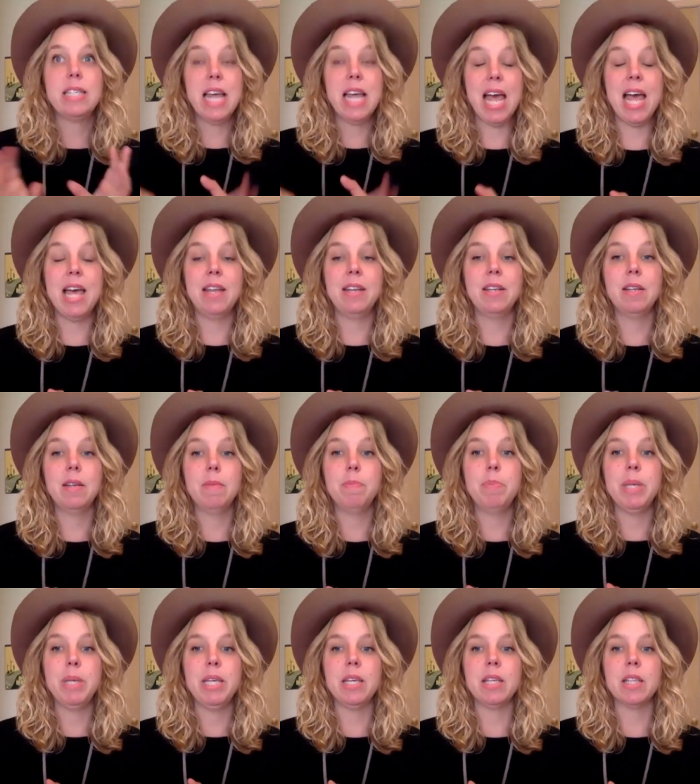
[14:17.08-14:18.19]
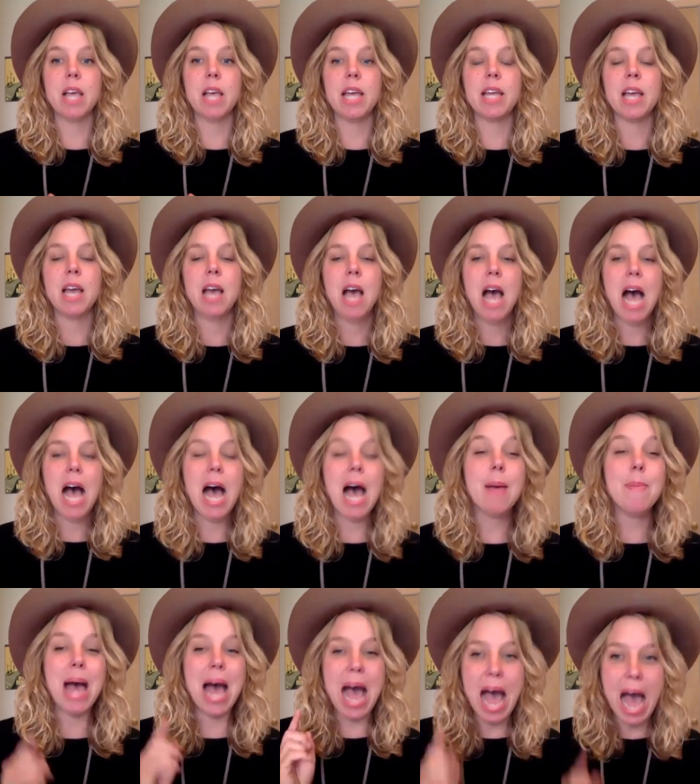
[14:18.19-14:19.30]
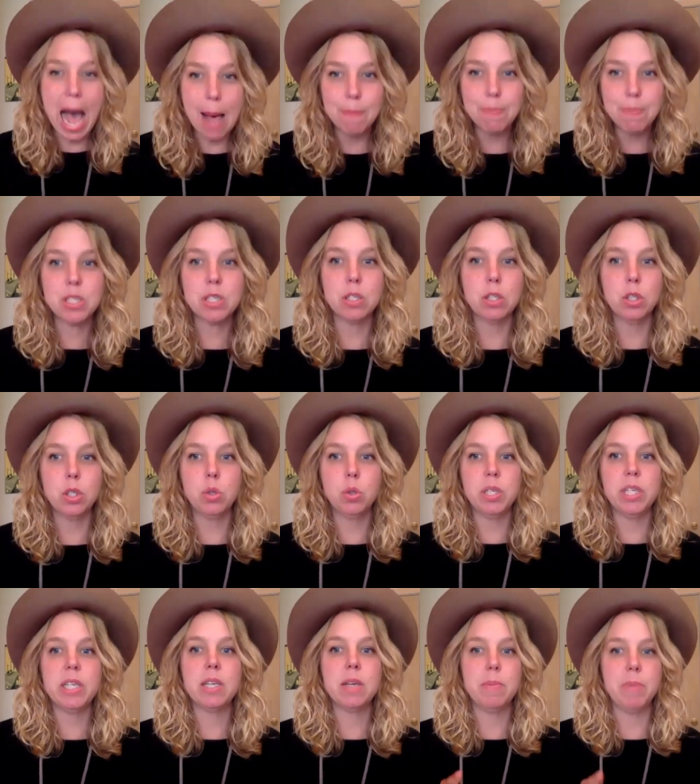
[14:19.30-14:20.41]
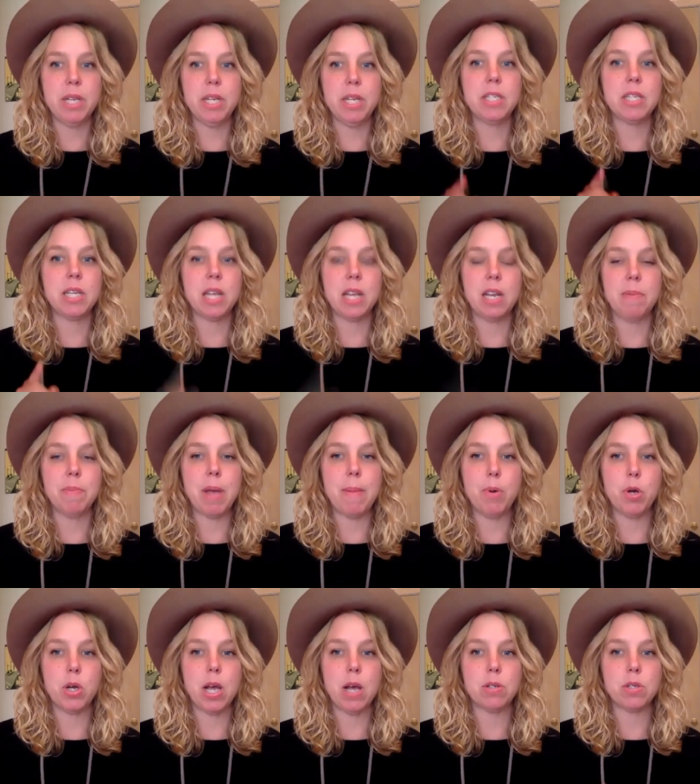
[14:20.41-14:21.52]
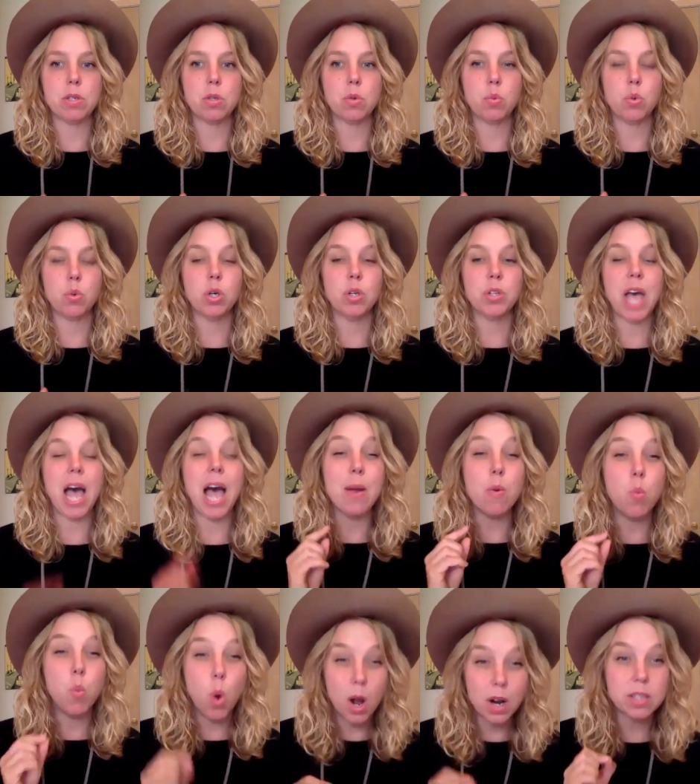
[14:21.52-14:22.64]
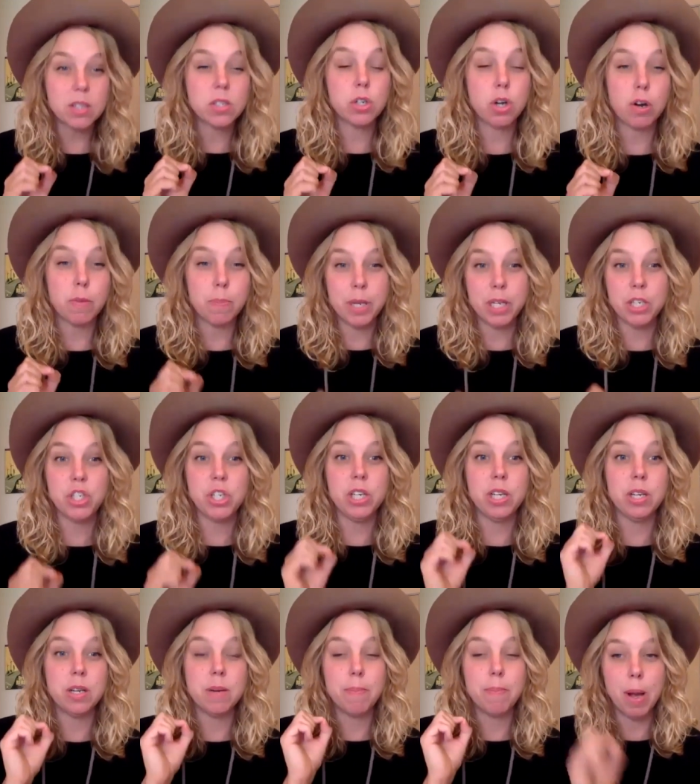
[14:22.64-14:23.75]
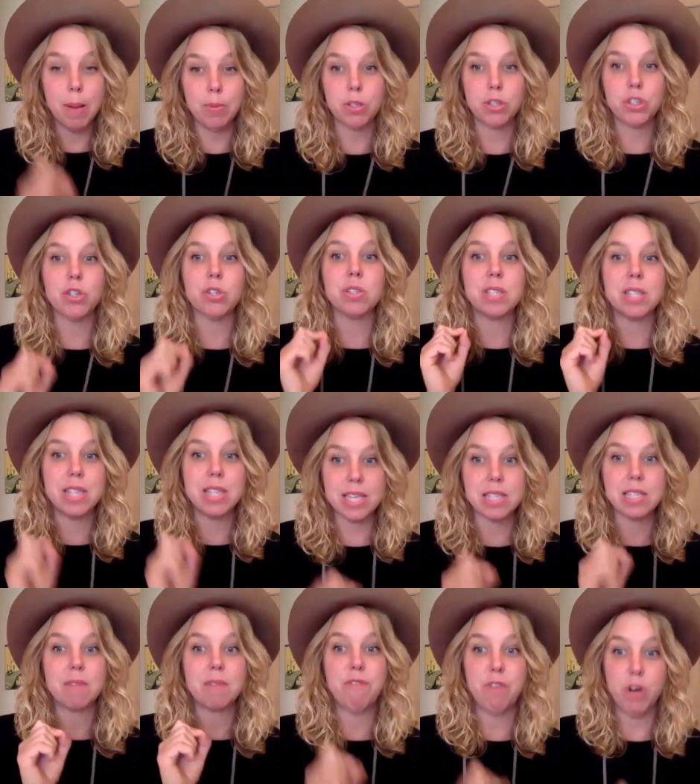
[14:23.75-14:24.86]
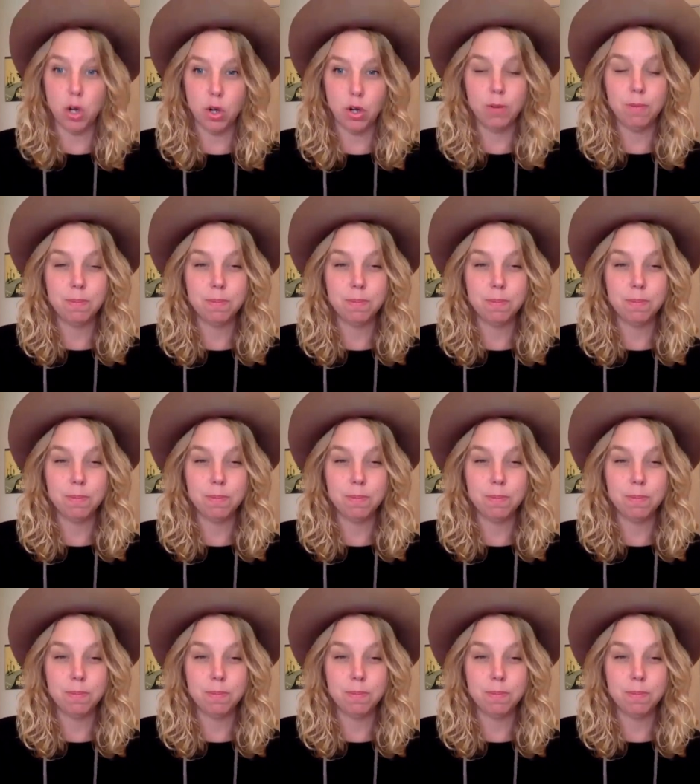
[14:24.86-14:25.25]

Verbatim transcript: 10 being like, I'm absolutely committed to getting my book out to the world. I want to start pitching publishers this fall.